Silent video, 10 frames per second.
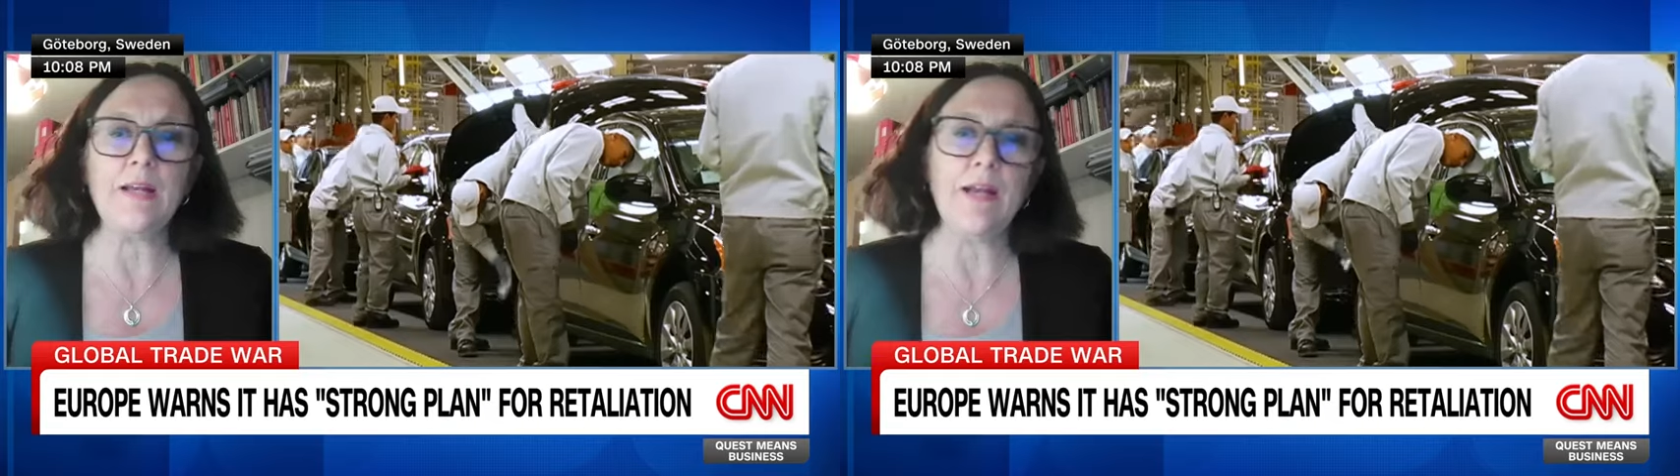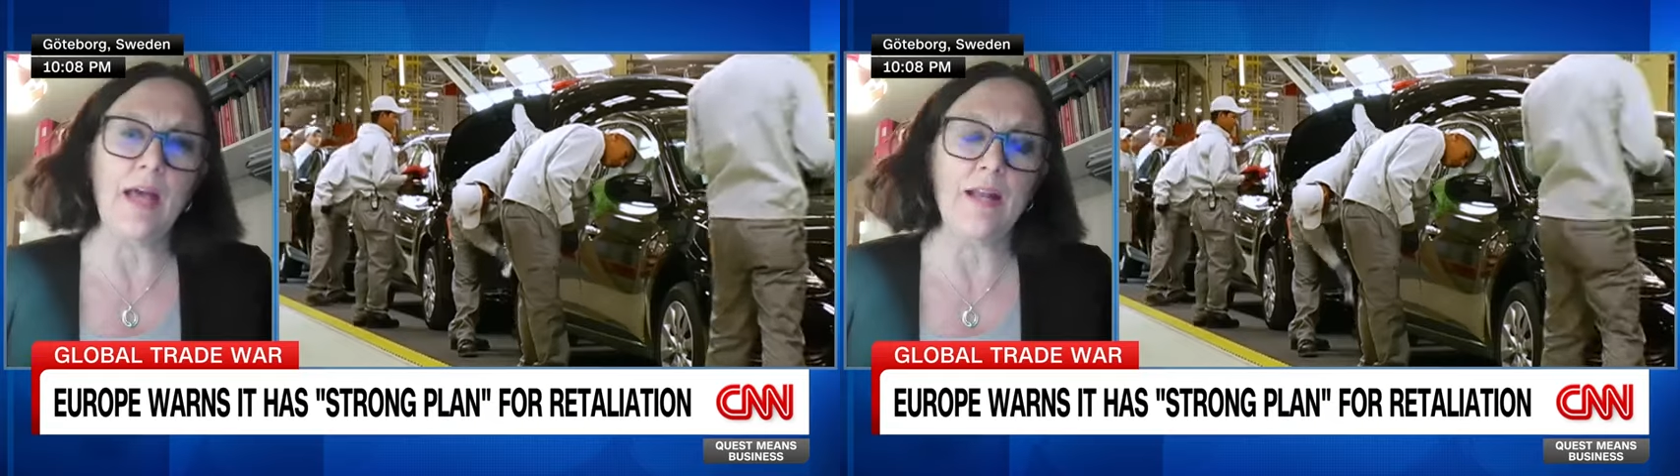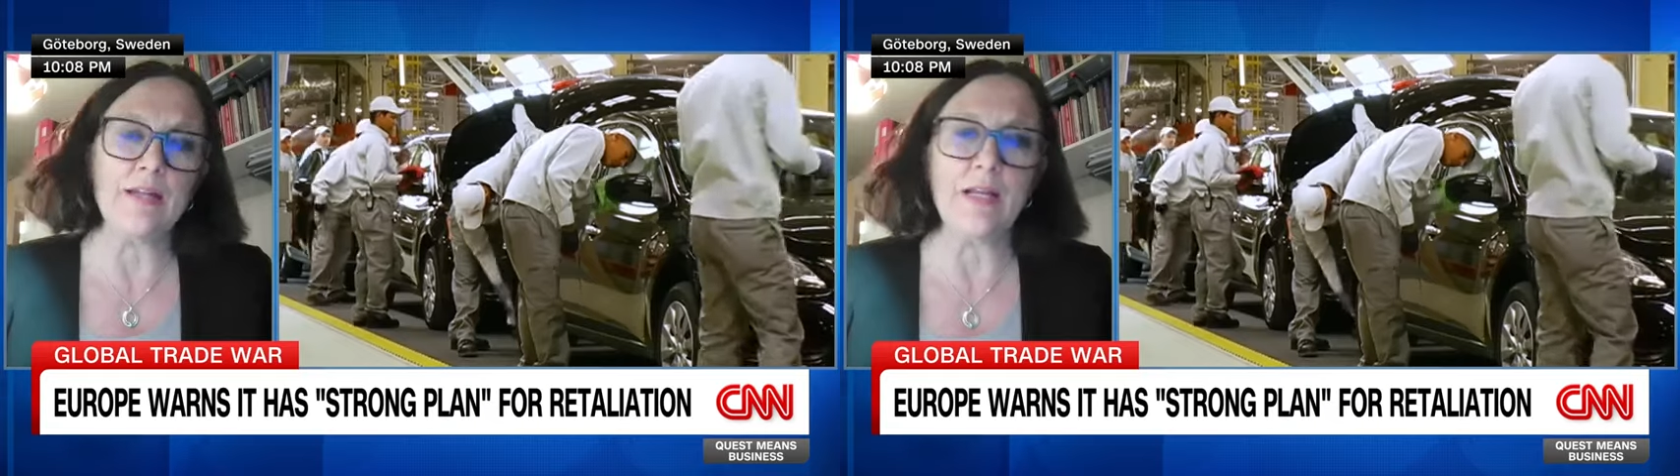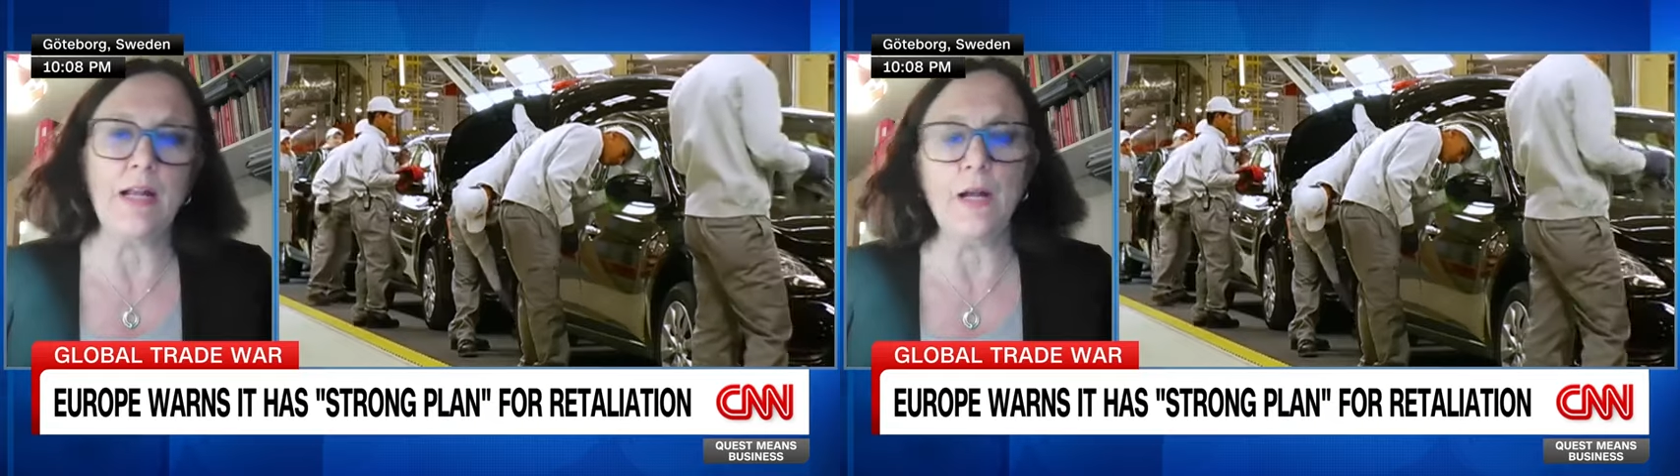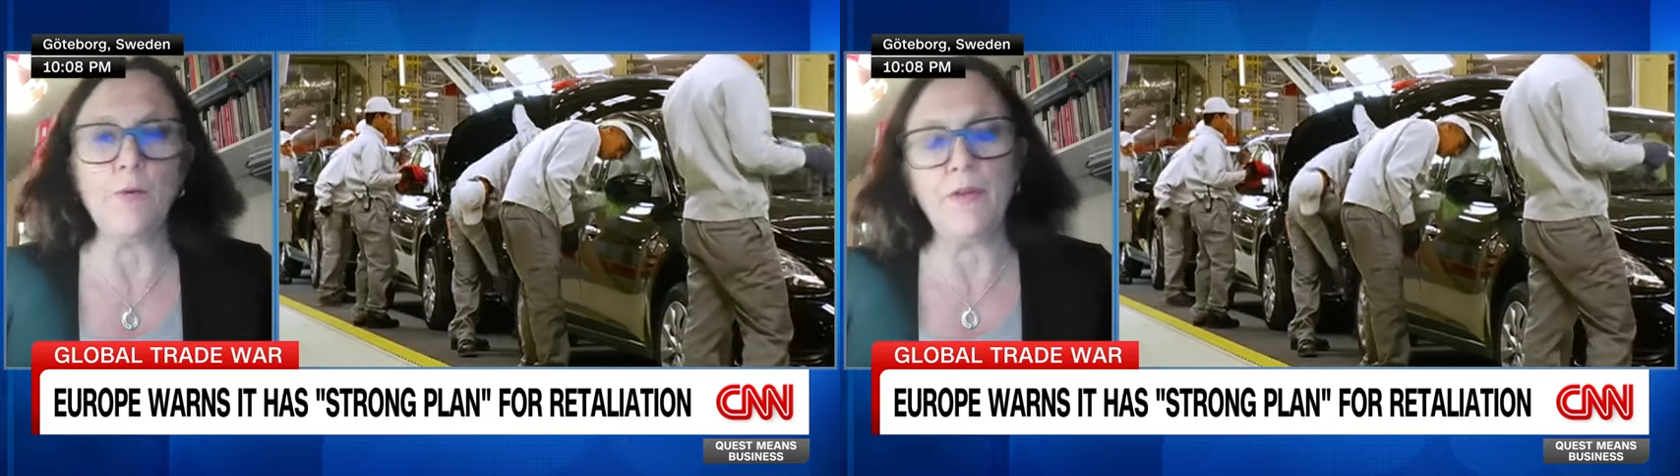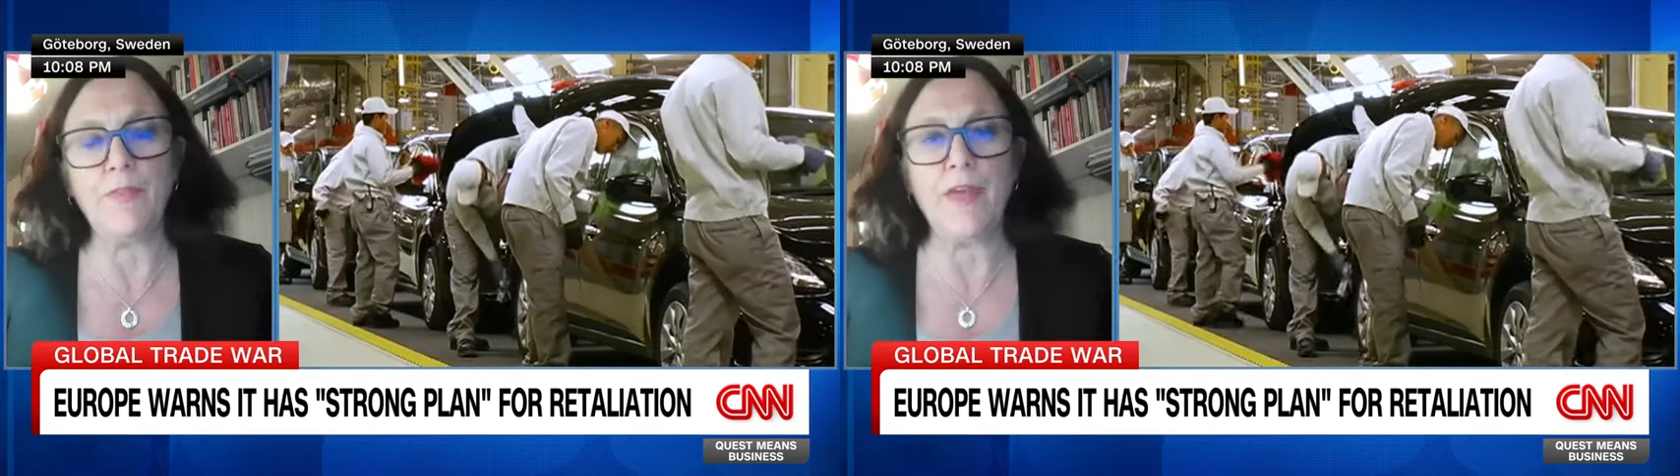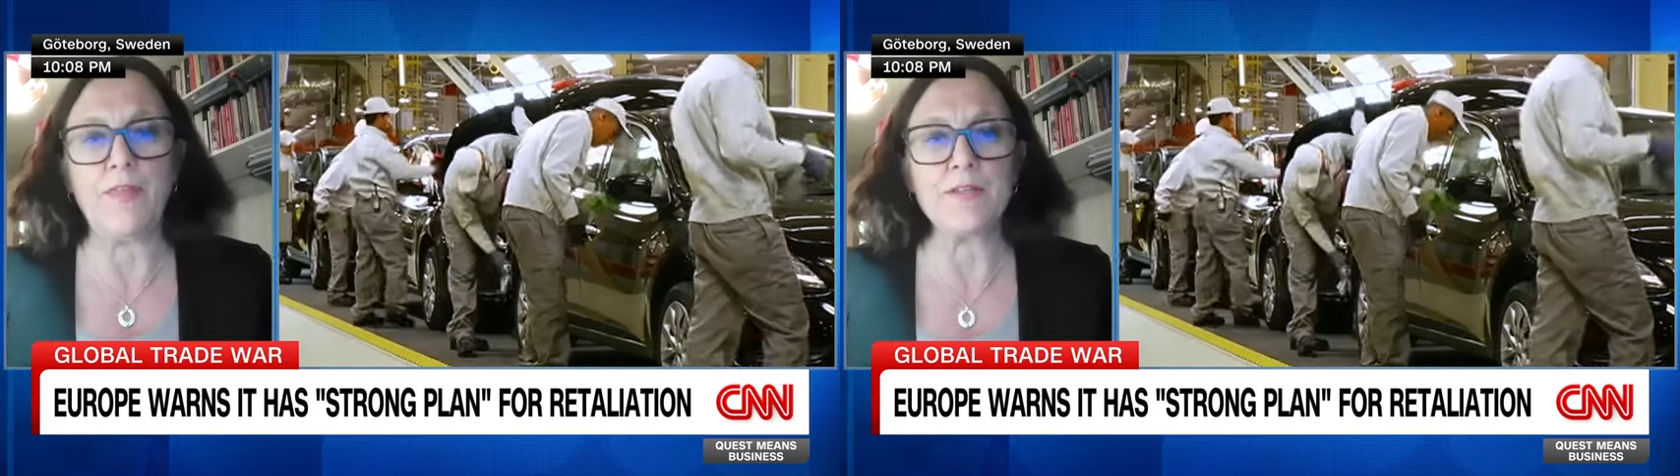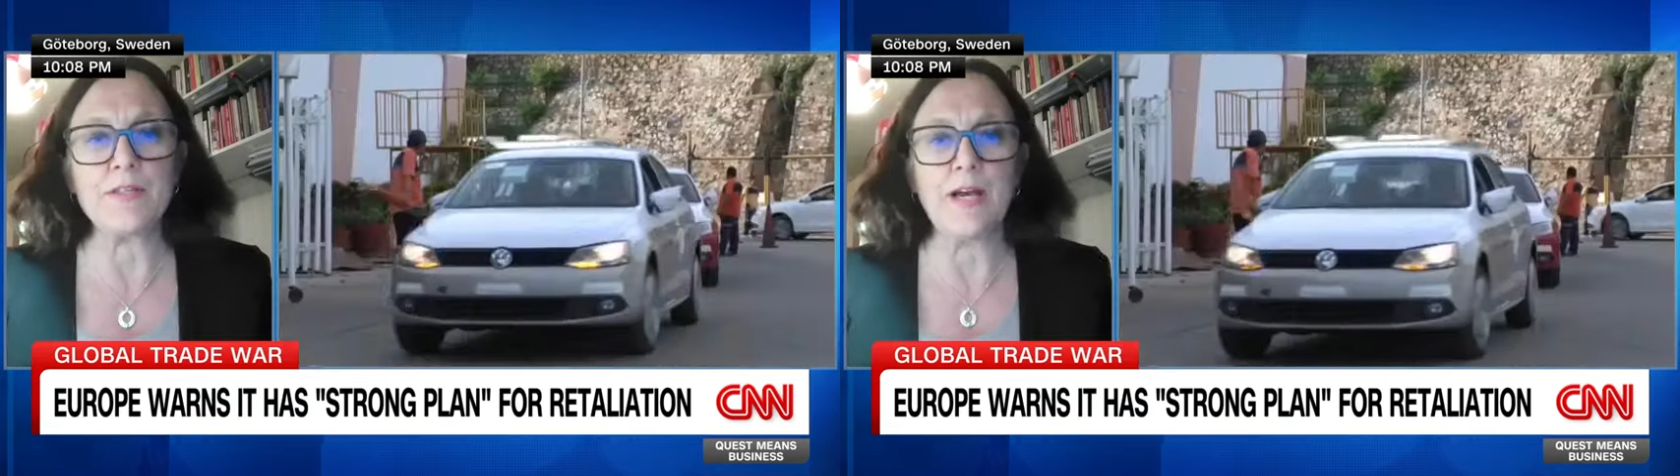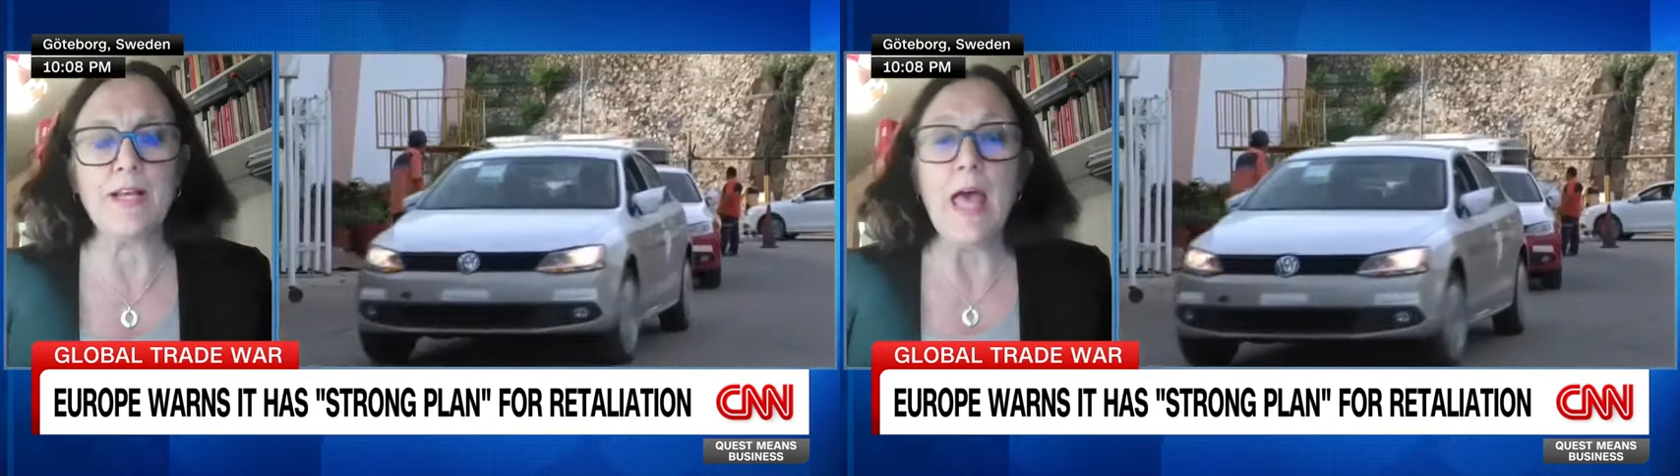and lower on the other side.